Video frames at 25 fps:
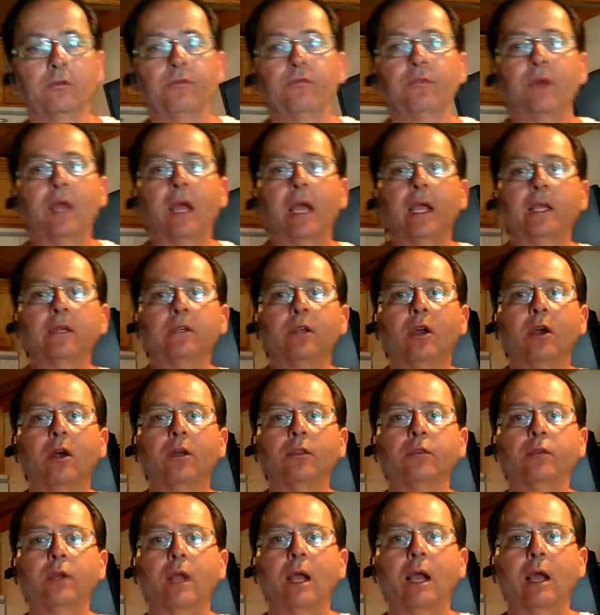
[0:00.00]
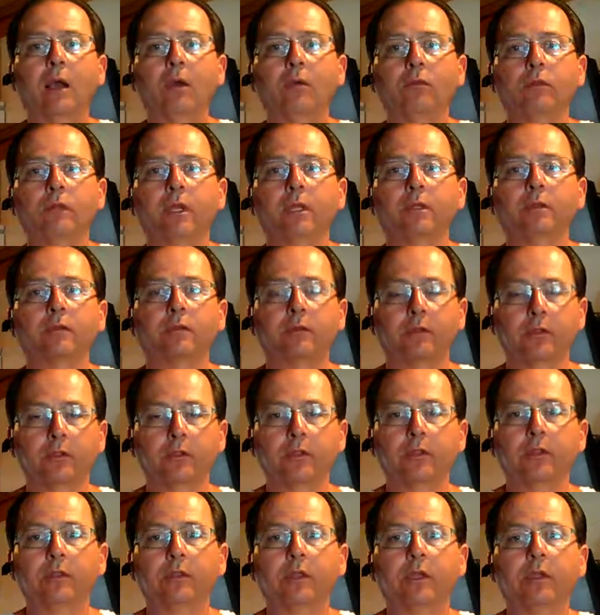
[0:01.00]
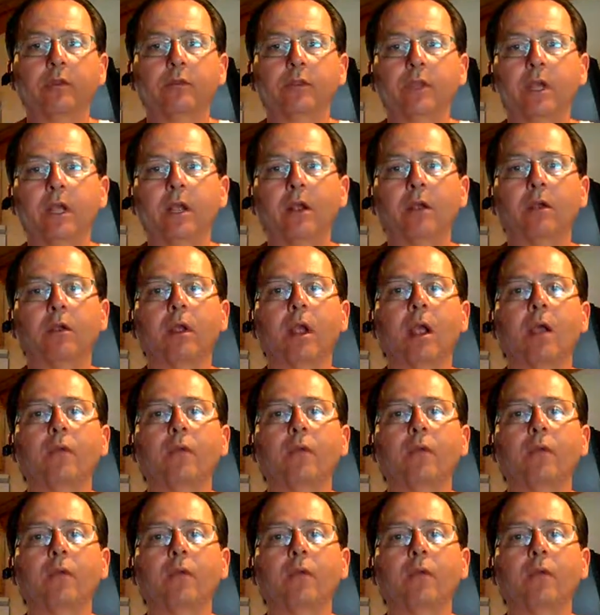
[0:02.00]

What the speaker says: Find other outlets. They're there.